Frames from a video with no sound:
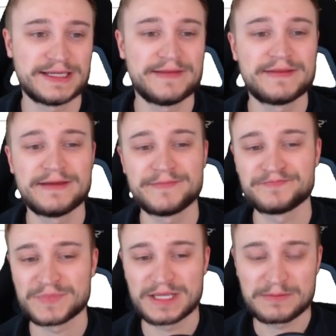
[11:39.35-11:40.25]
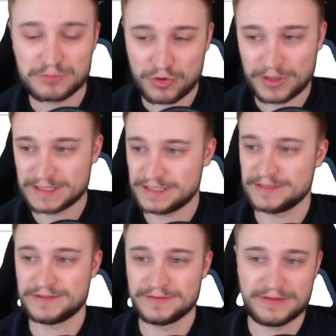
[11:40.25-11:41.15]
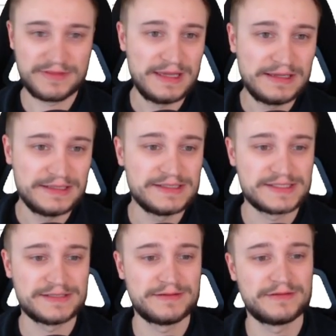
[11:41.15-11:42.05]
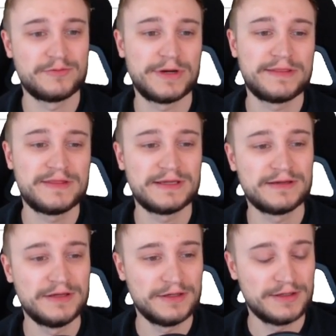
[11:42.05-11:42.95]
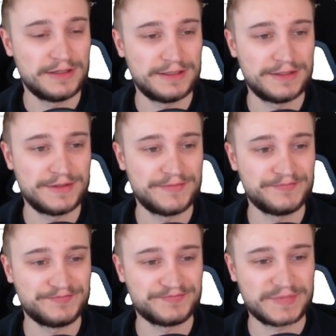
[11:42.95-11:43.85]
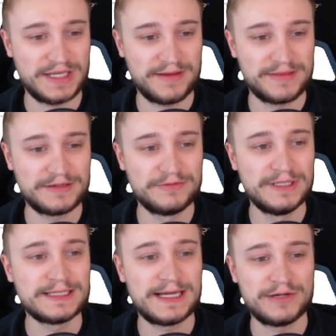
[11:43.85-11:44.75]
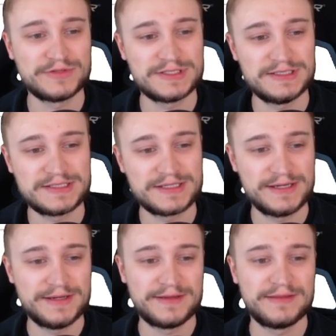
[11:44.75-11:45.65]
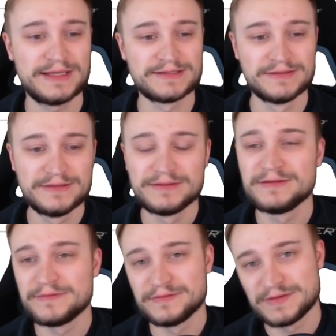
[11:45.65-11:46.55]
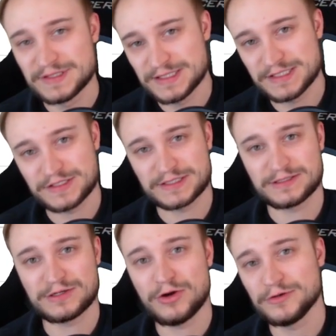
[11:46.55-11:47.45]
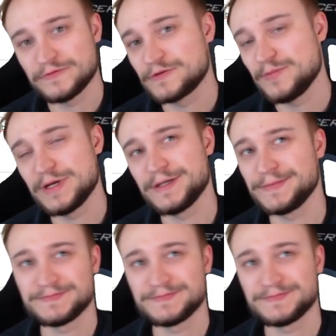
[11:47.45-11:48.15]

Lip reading: And the important thing is, the one thing that really counts is that this is gone from a